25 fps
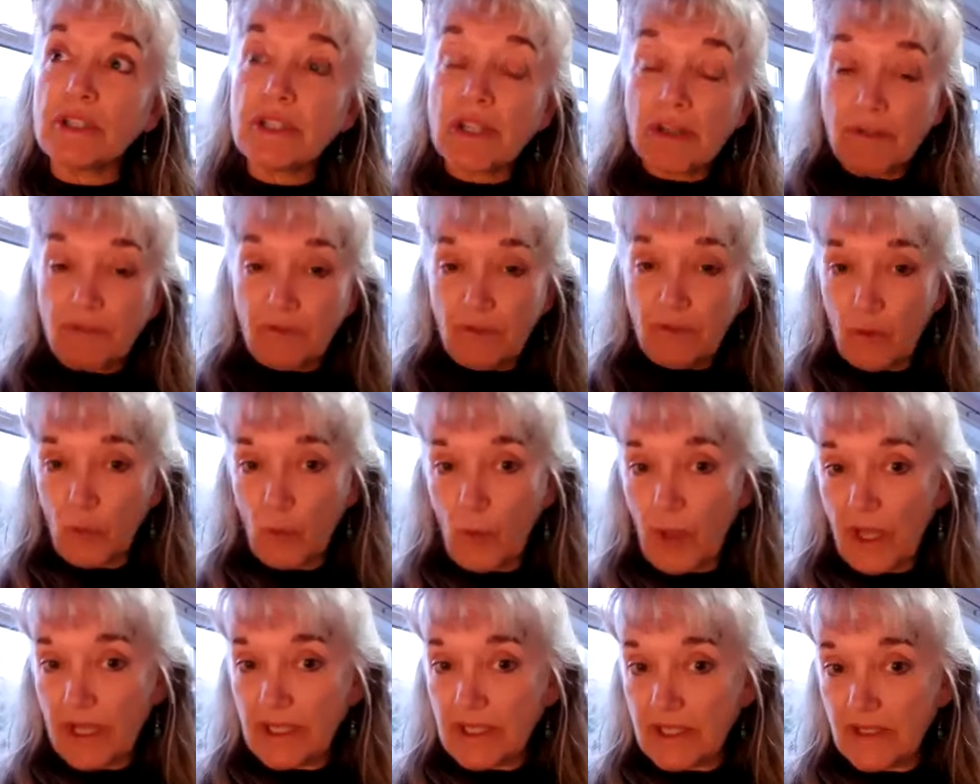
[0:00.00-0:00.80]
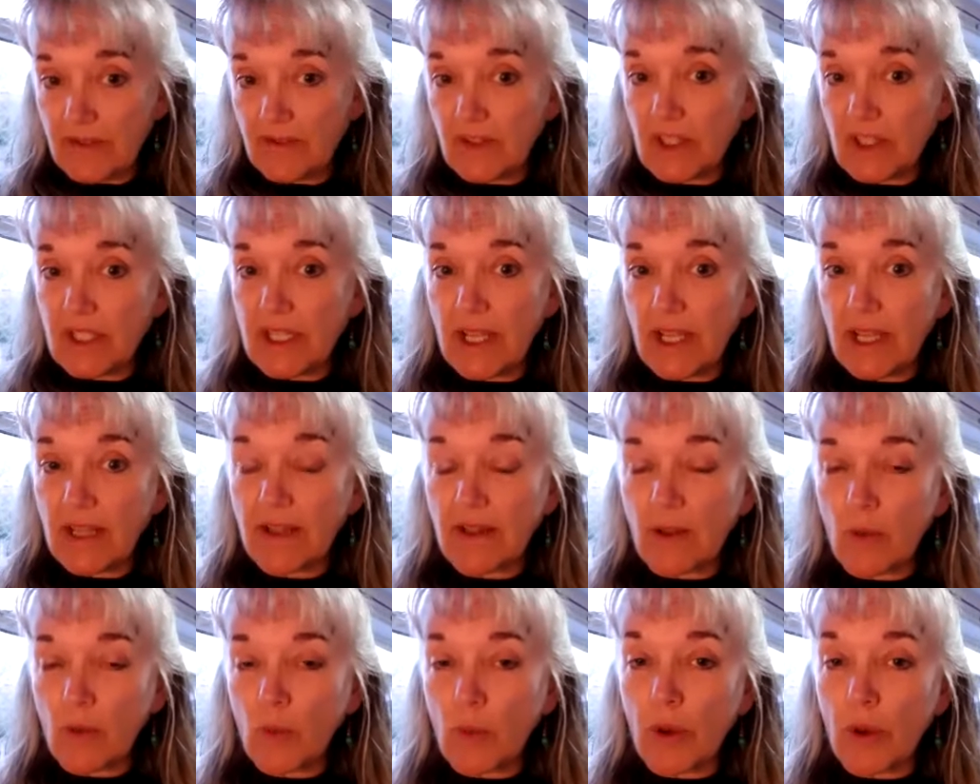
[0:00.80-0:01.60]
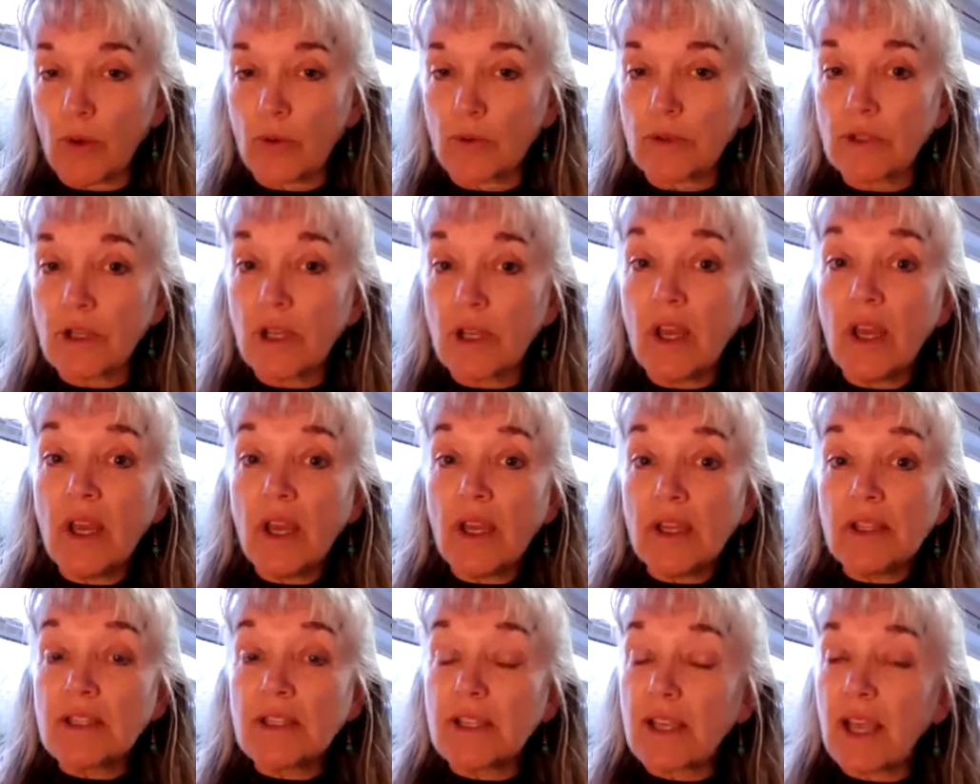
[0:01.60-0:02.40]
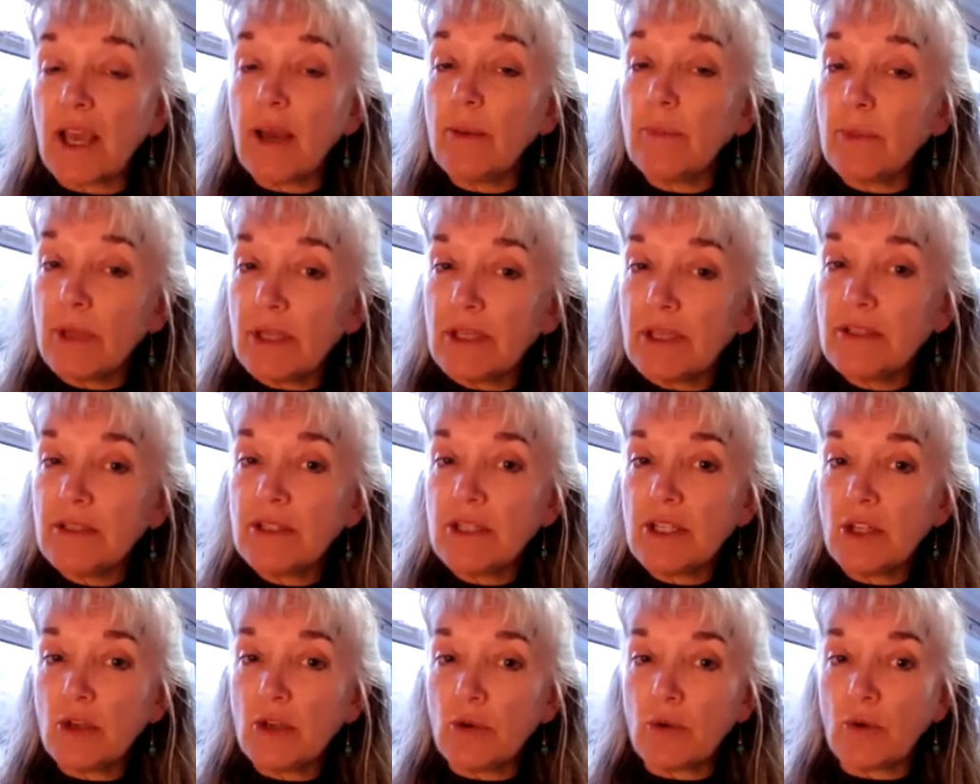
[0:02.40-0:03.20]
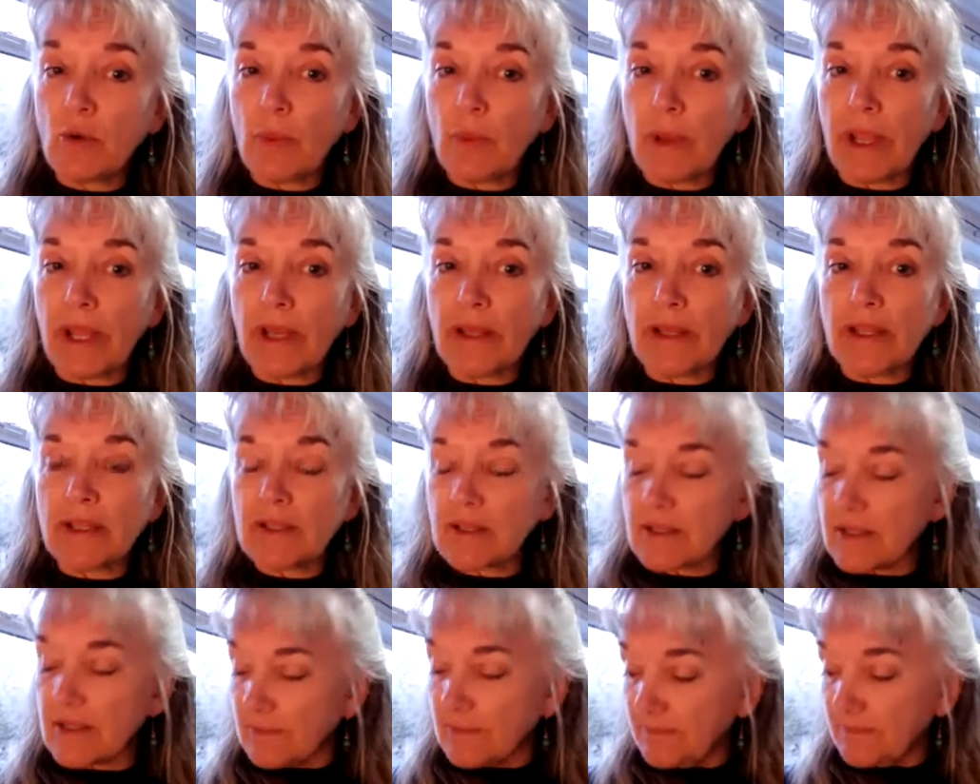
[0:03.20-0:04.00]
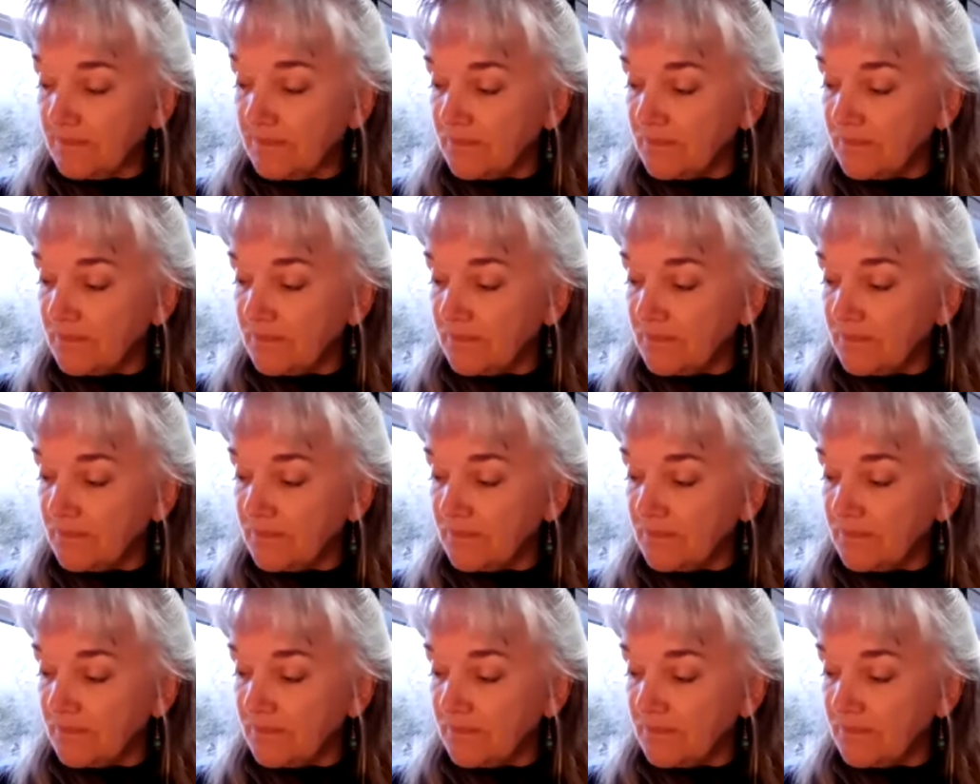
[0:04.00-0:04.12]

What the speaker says: different ways of seeing the world to come into your awareness.